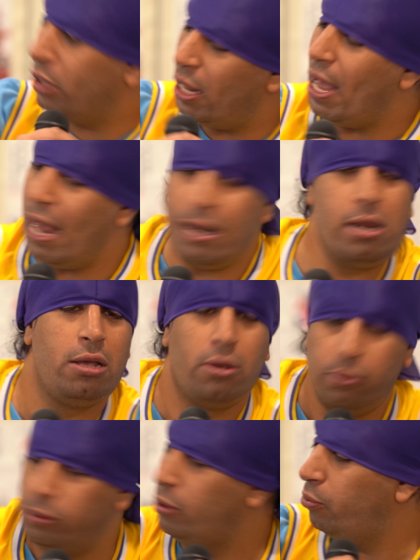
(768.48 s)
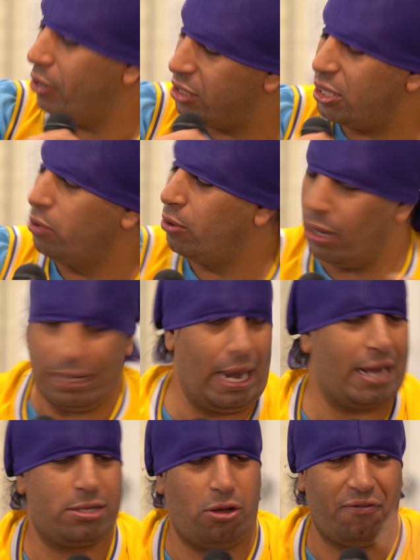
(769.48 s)
and that? And we're still good, you know,
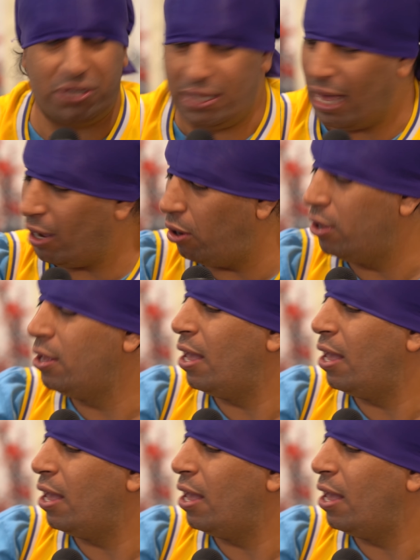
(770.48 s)
because obviously they got